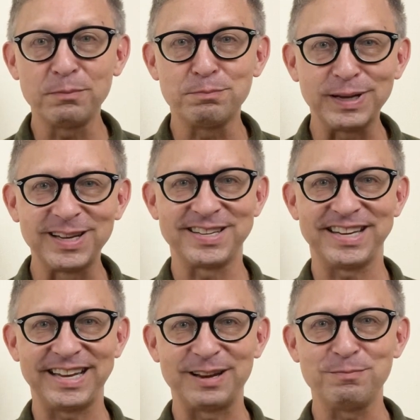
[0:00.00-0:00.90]

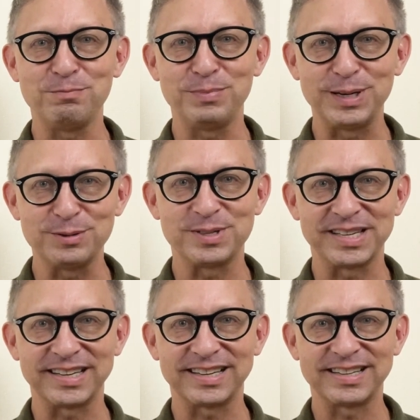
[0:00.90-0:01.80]
ability in
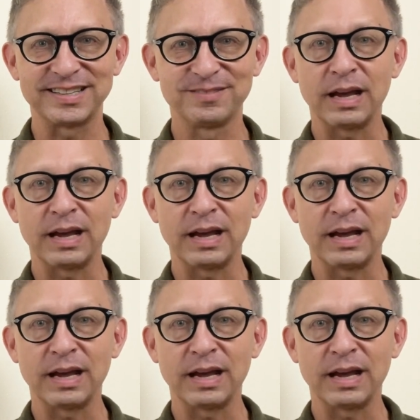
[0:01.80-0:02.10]
music.